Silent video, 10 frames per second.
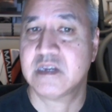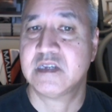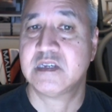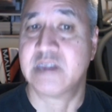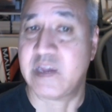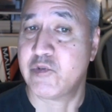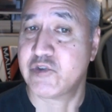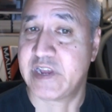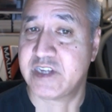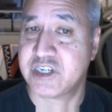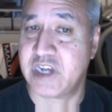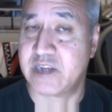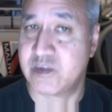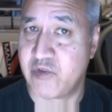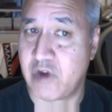same percentage chance
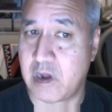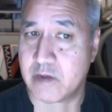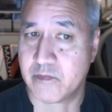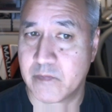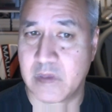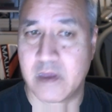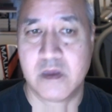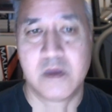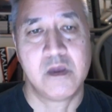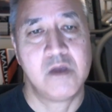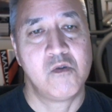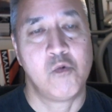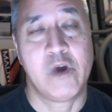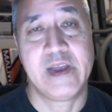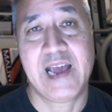to proc. Okay.
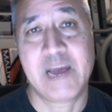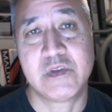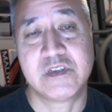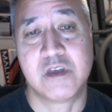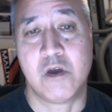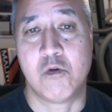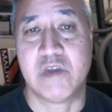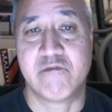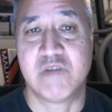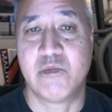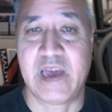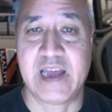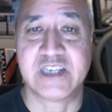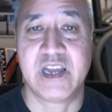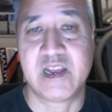What happens though if we
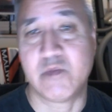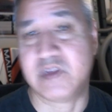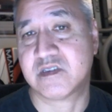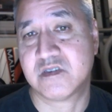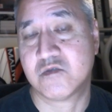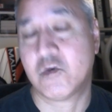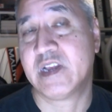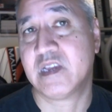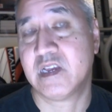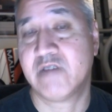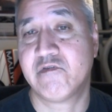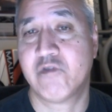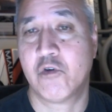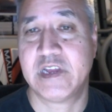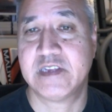batch elements? What if,
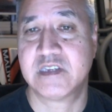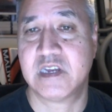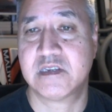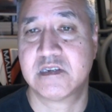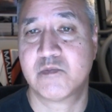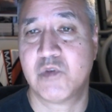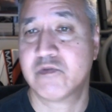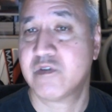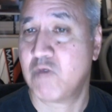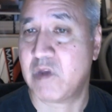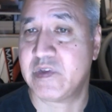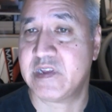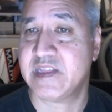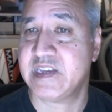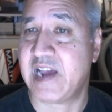for instance, both the weapon
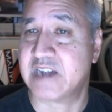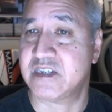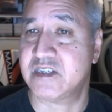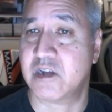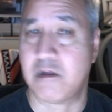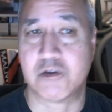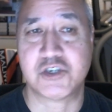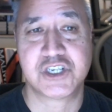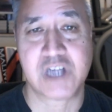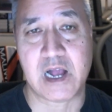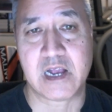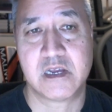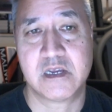and the action skill are shock?